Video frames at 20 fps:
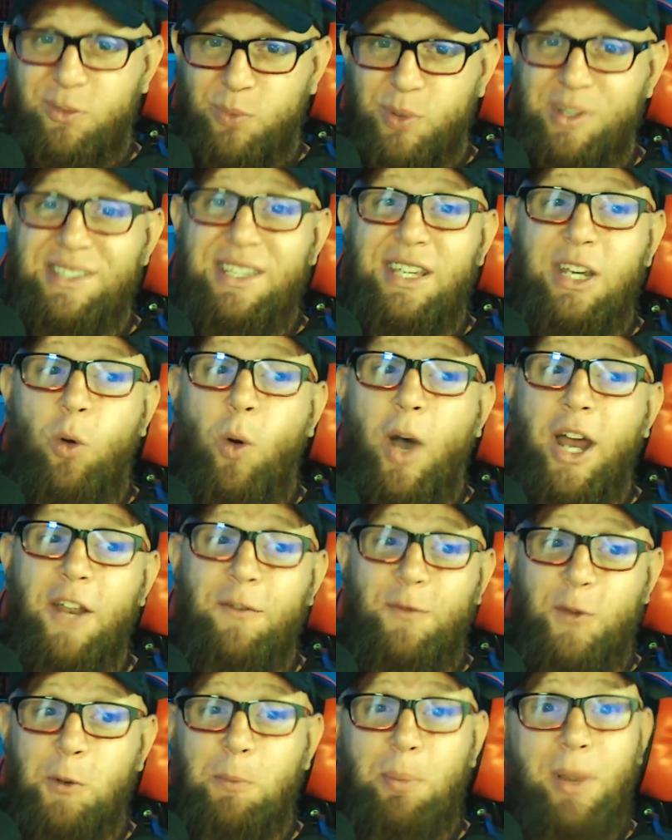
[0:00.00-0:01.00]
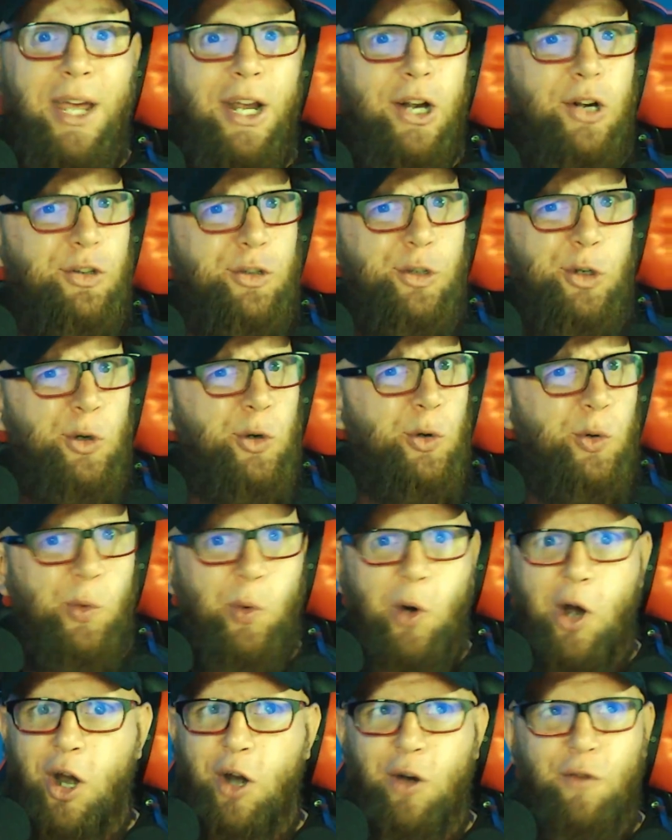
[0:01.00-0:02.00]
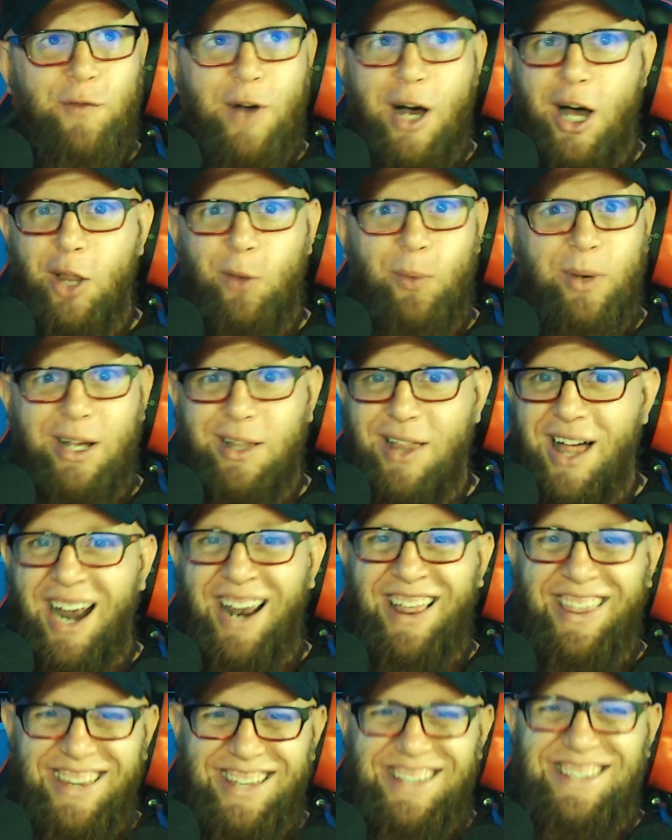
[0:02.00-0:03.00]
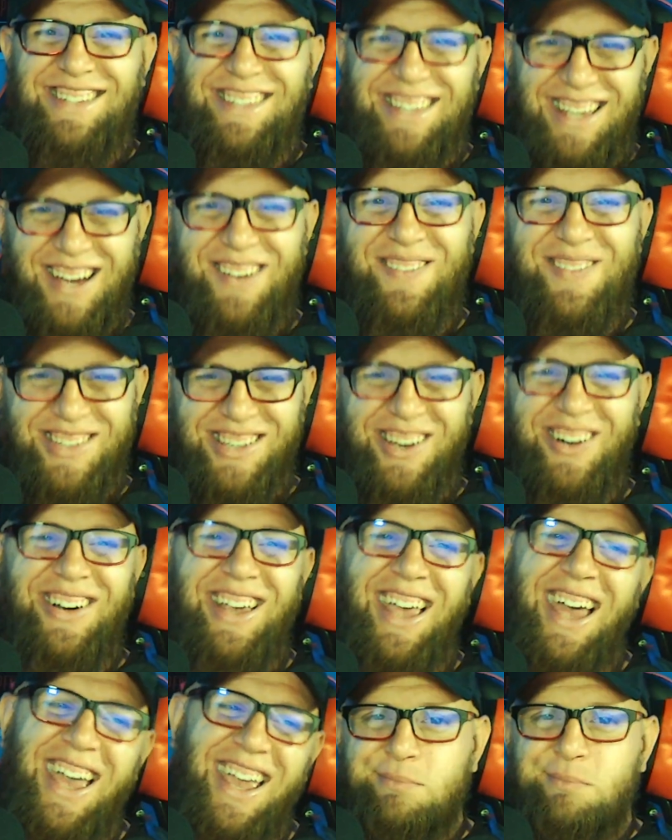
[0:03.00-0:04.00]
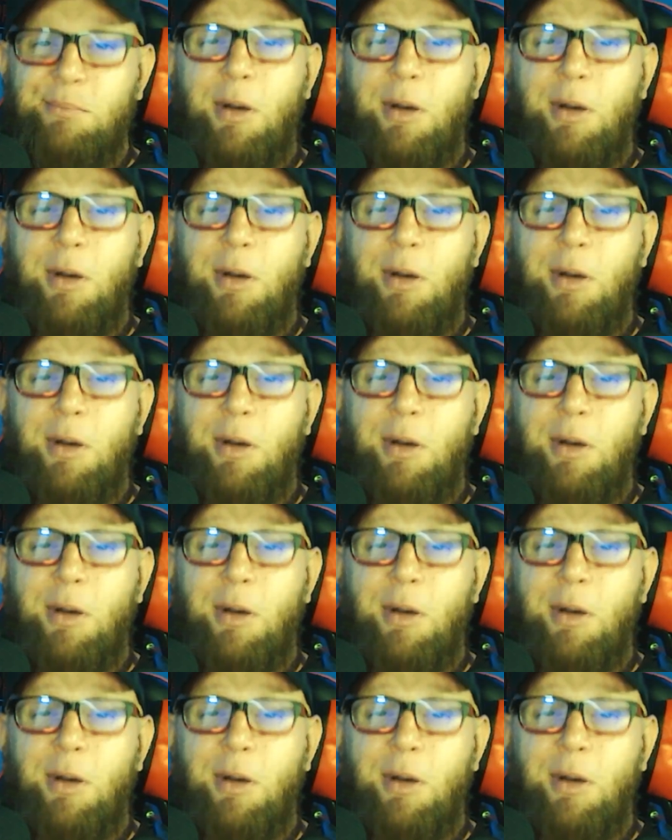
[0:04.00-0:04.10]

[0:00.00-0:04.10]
we see quite a few players who aren't following a lot of these tips, okay?